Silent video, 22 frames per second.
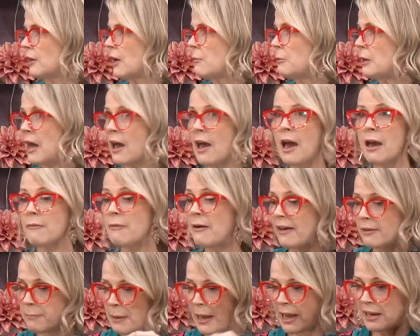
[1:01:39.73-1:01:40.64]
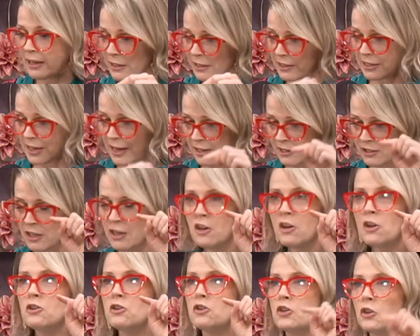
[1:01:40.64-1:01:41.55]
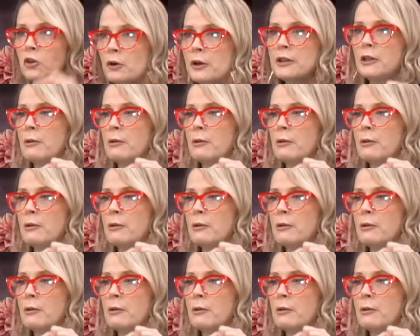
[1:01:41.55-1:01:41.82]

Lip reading: I've had panic attacks during